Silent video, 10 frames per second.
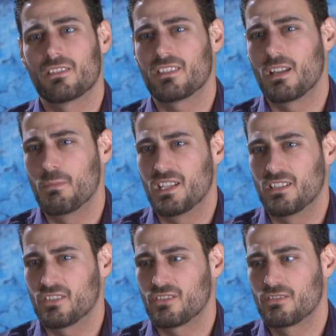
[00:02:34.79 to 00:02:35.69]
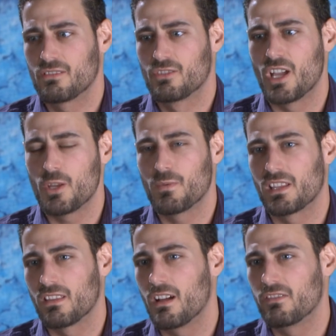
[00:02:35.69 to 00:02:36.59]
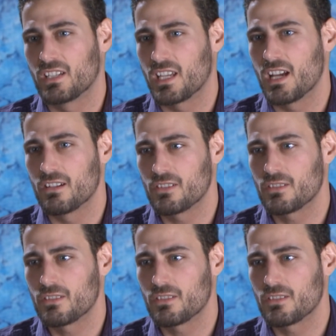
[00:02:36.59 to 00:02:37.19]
I mean, it's genuine love and care.